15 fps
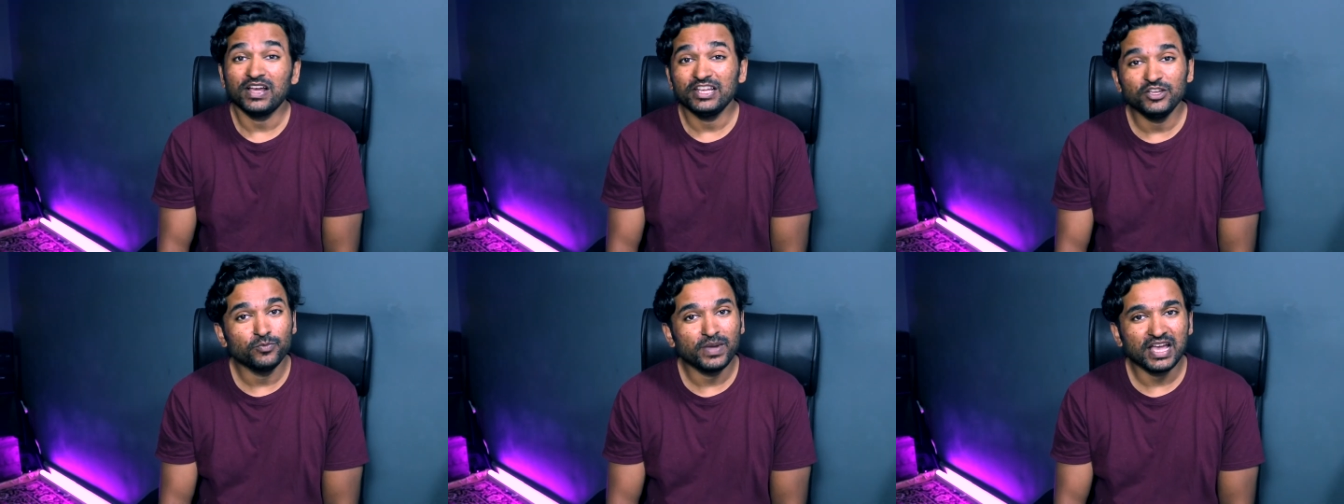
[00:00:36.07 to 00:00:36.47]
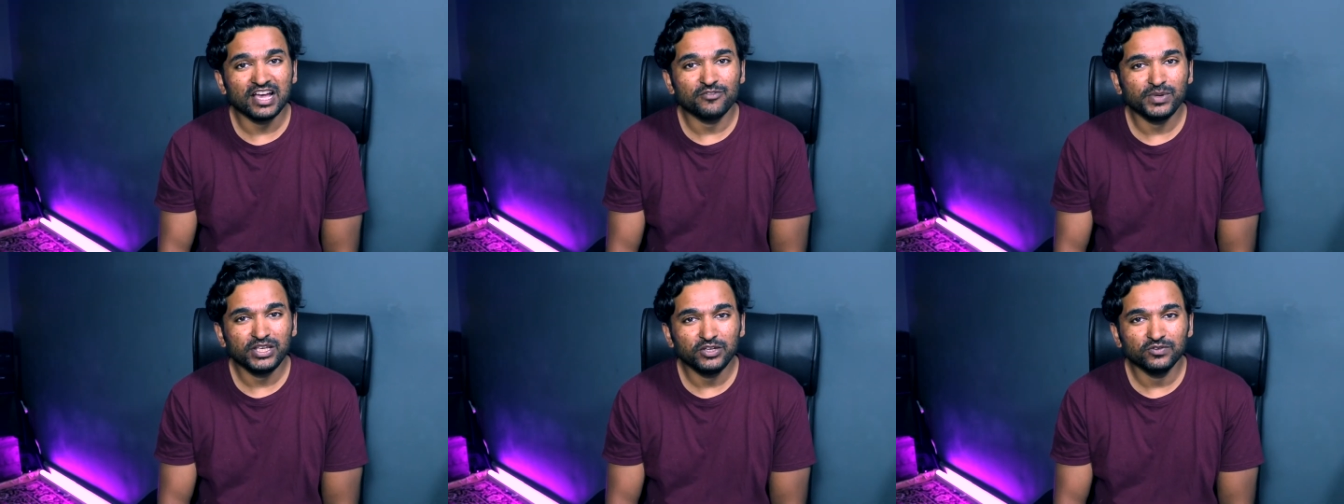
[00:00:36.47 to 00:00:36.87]
While you may
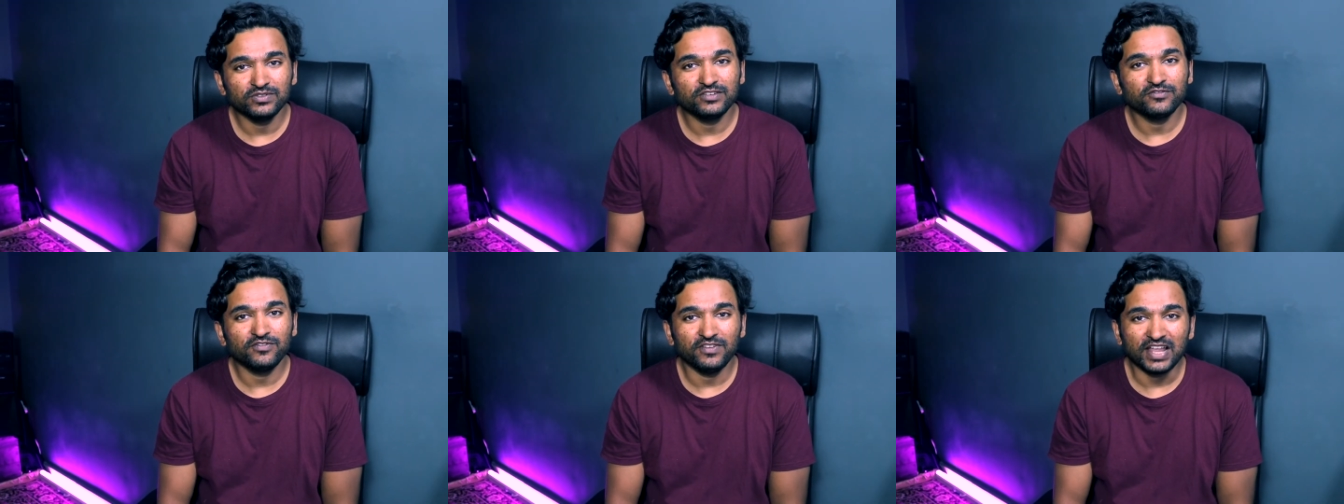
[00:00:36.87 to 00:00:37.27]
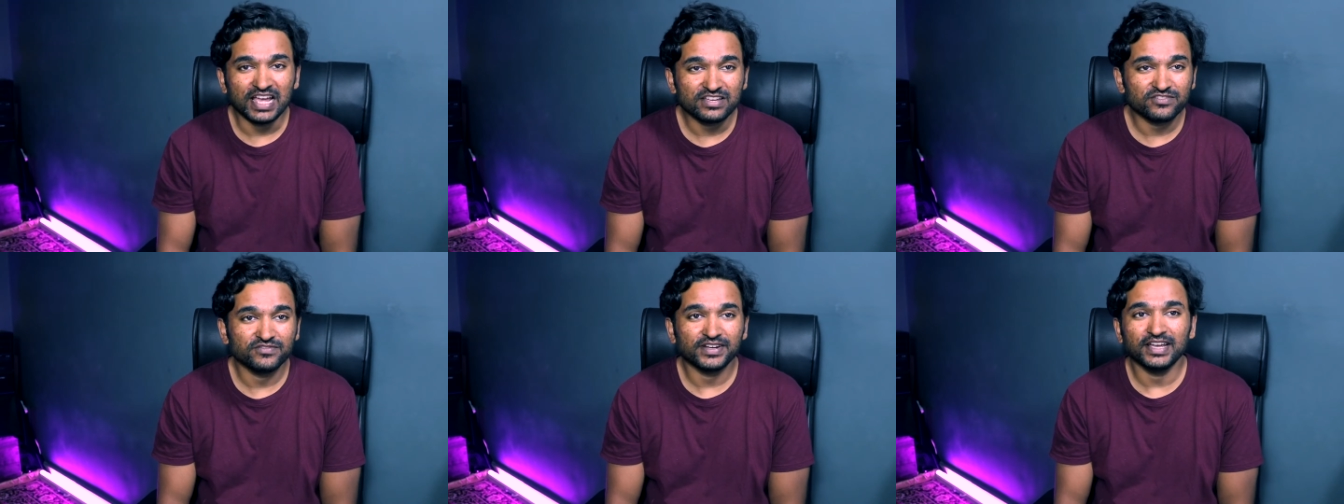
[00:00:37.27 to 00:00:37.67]
have been using
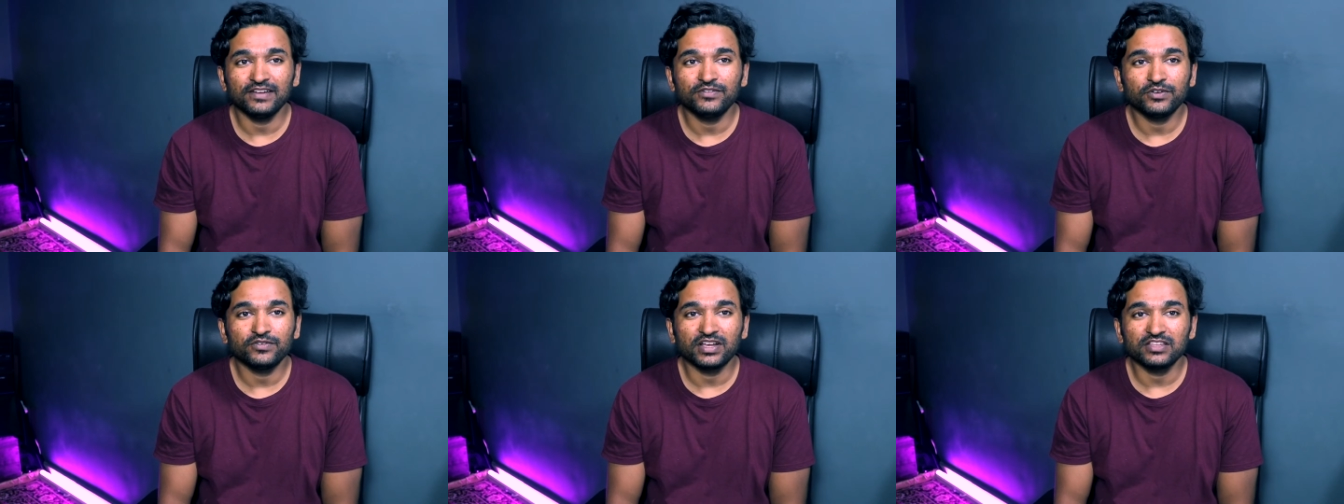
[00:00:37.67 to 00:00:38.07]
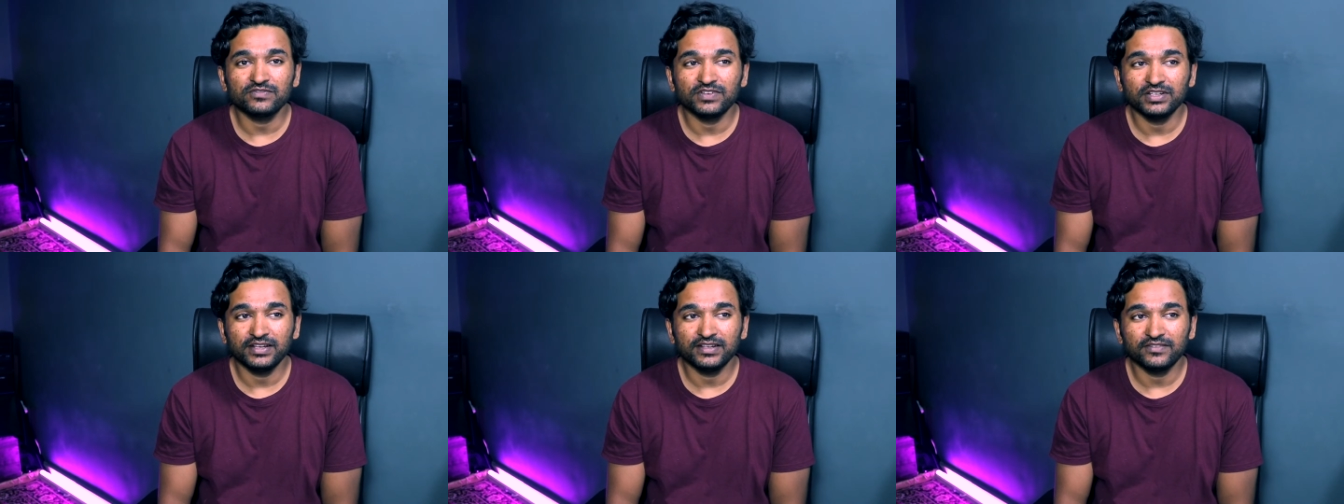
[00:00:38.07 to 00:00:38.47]
flash drive to
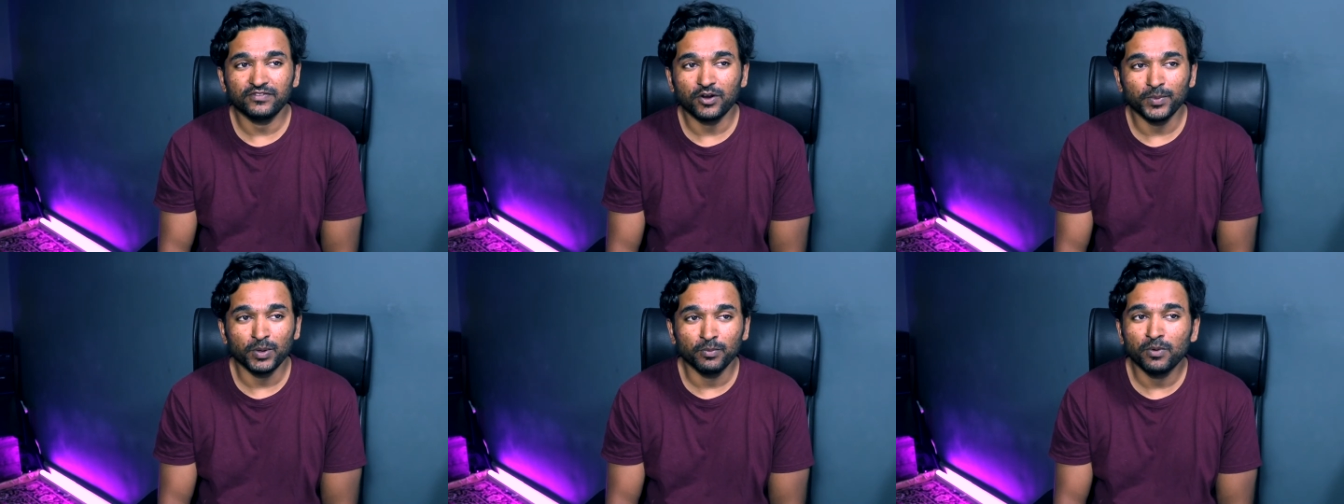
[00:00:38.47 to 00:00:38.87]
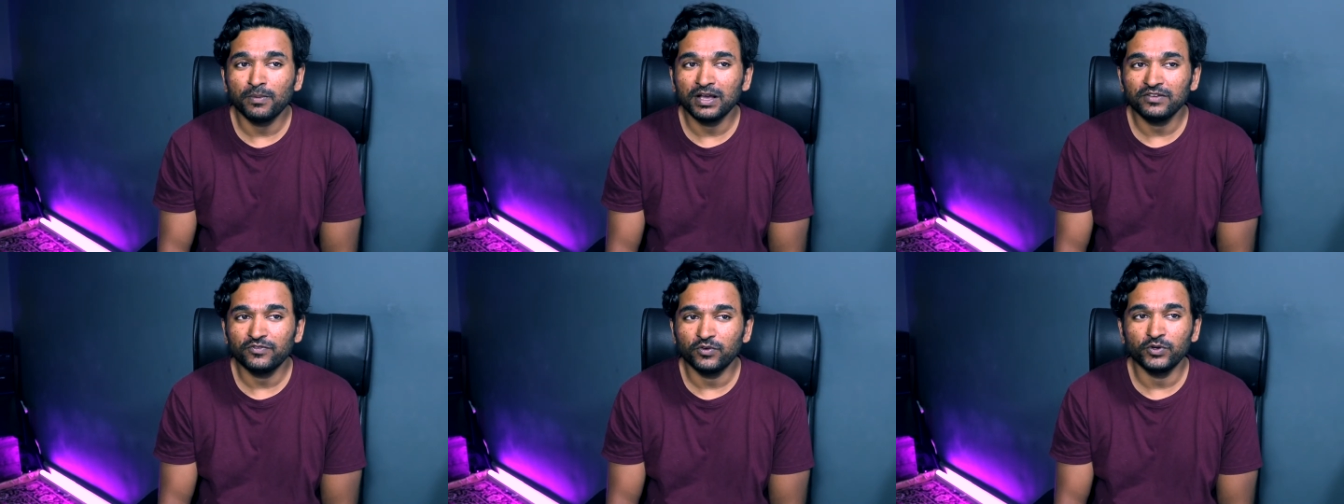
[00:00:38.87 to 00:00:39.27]
transfer data from your
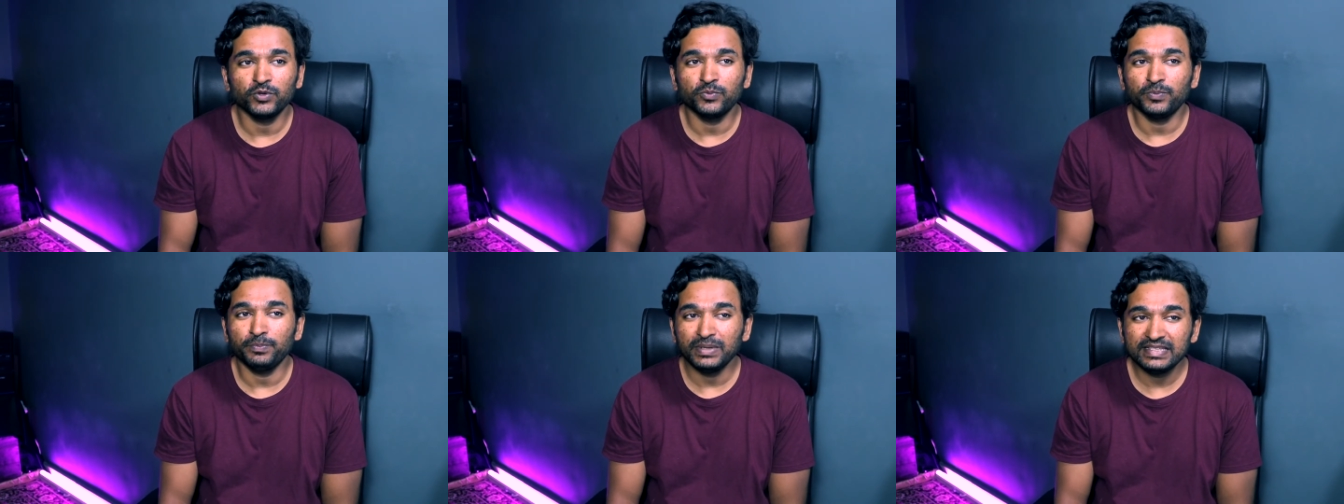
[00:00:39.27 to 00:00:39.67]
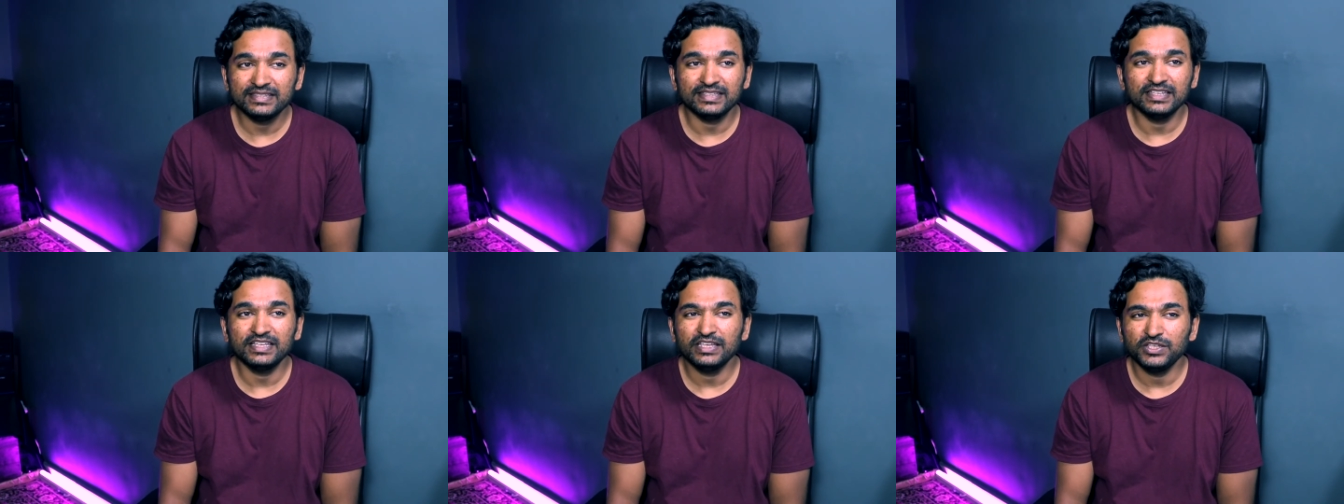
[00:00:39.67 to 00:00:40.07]
mobile phone to P
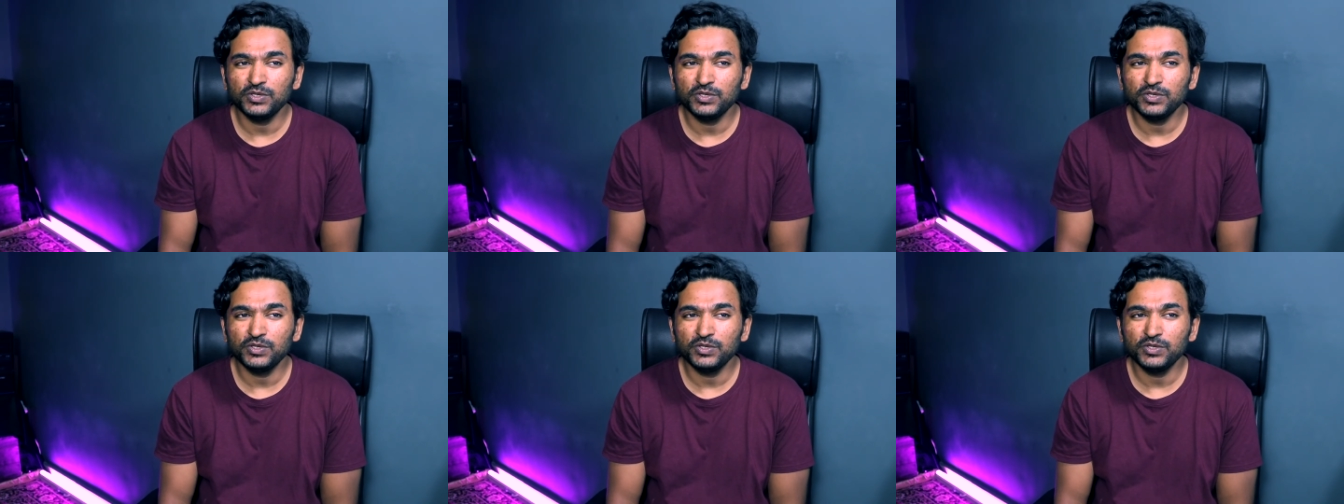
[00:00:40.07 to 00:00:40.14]
C,